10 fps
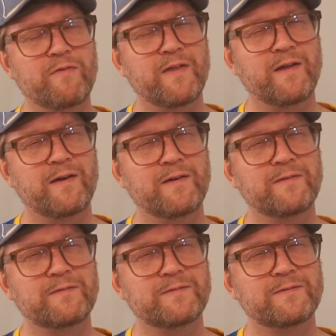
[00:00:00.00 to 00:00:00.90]
the
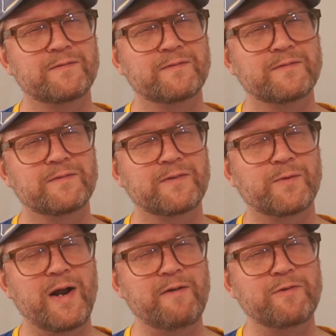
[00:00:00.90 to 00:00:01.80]

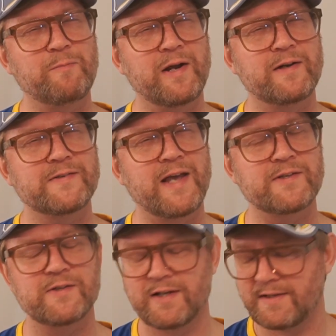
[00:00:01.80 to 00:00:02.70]
craft beers
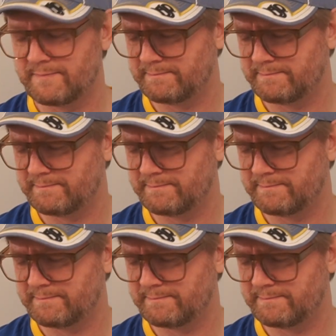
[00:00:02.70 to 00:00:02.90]
actually.